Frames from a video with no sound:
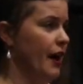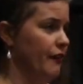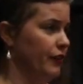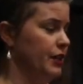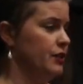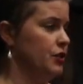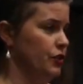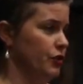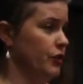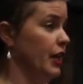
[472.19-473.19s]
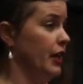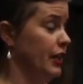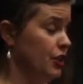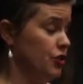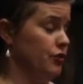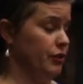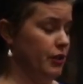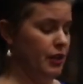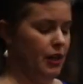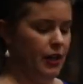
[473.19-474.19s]
every student and each student
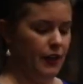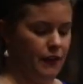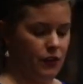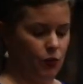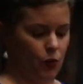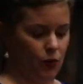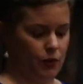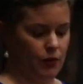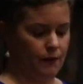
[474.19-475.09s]
in the schools.